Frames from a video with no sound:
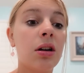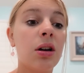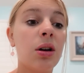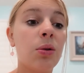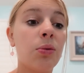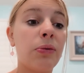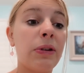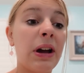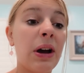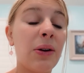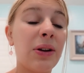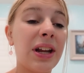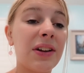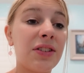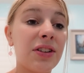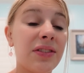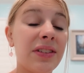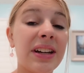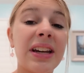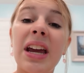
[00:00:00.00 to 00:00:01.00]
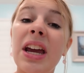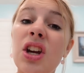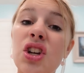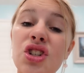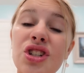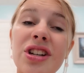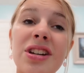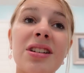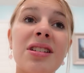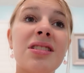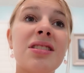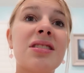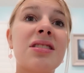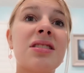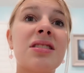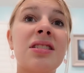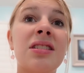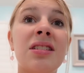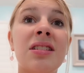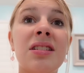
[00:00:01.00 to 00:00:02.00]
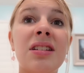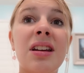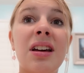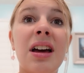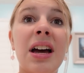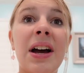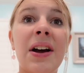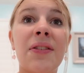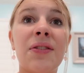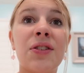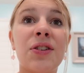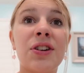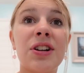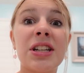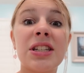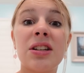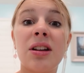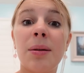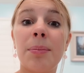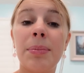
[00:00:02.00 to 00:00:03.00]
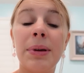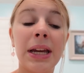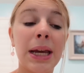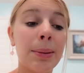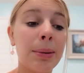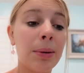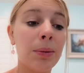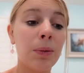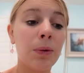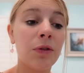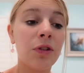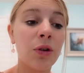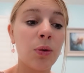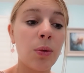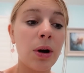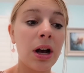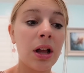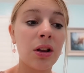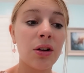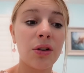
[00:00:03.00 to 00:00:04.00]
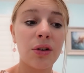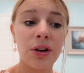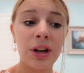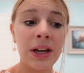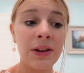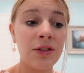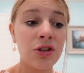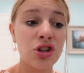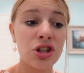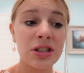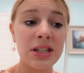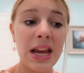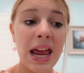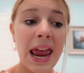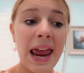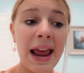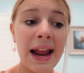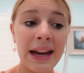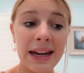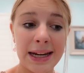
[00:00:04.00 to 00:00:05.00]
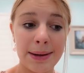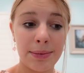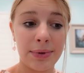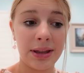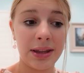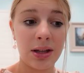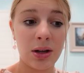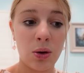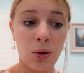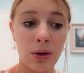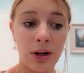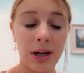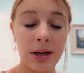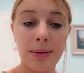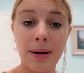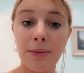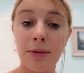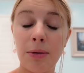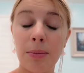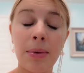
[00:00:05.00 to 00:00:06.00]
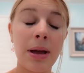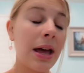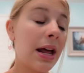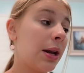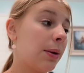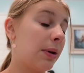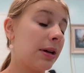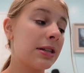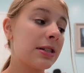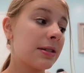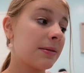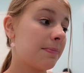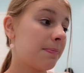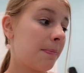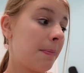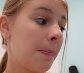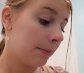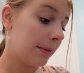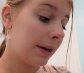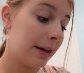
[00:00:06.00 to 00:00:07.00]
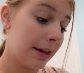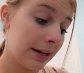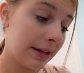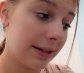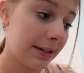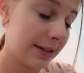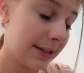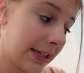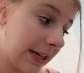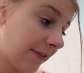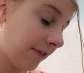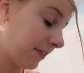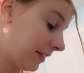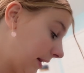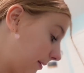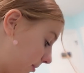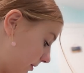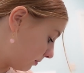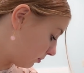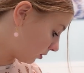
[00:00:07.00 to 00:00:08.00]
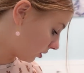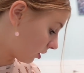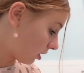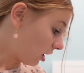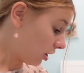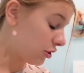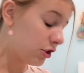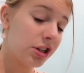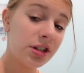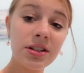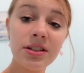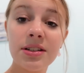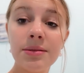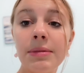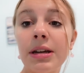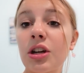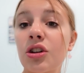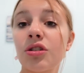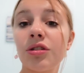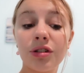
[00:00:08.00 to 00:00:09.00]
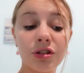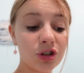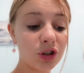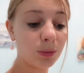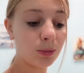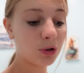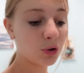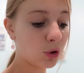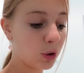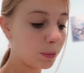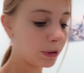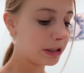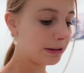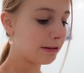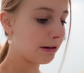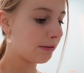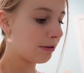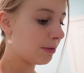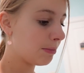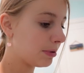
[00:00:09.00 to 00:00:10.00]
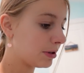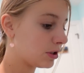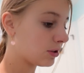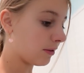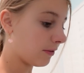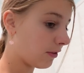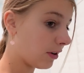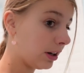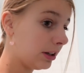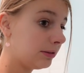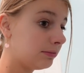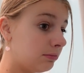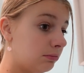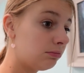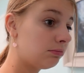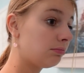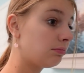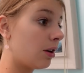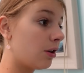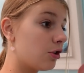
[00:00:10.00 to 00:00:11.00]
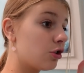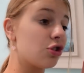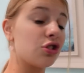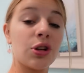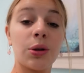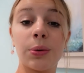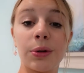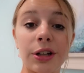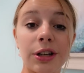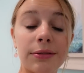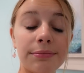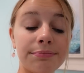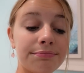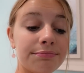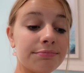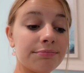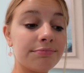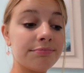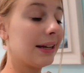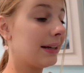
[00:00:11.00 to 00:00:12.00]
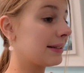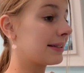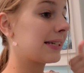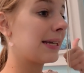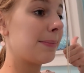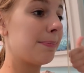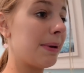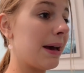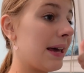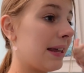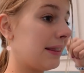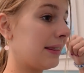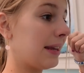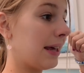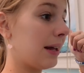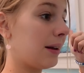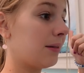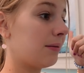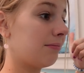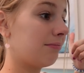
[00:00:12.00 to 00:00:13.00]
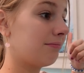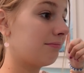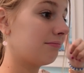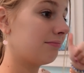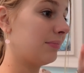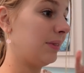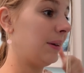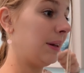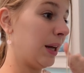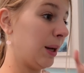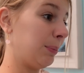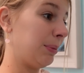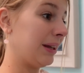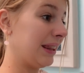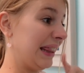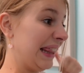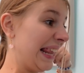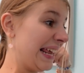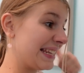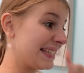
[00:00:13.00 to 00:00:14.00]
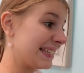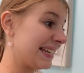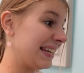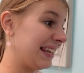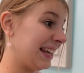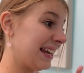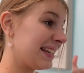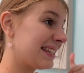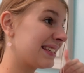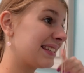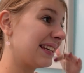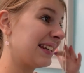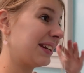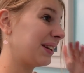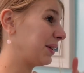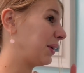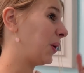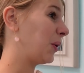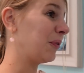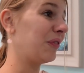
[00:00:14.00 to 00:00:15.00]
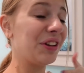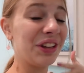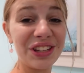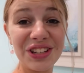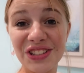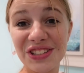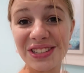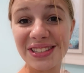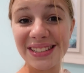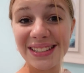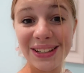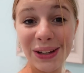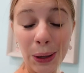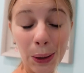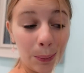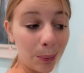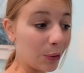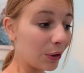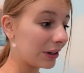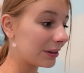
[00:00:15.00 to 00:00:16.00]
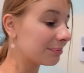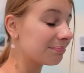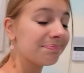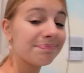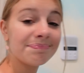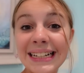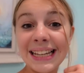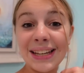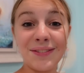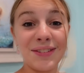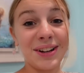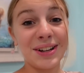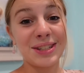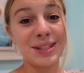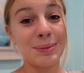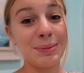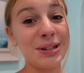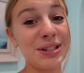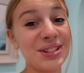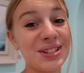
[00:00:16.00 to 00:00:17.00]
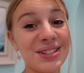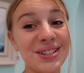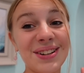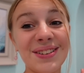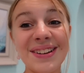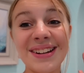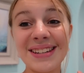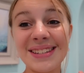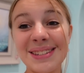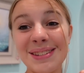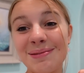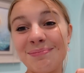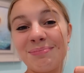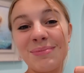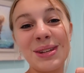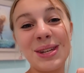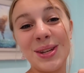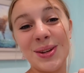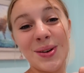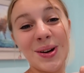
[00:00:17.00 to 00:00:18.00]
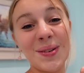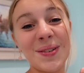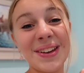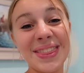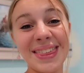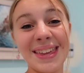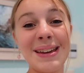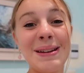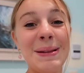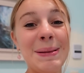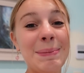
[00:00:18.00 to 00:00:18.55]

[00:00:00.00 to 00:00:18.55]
around after vacations, and, after just not being in my room for a while or even just anytime I'm going in my room. Anyways, gonna definitely be more cautious, make sure there's no more scorpions in my room, but so far, so good. Let's keep that in there. There'll be less and less and hopefully there's no more. Love you guys so much as always. You're worth it.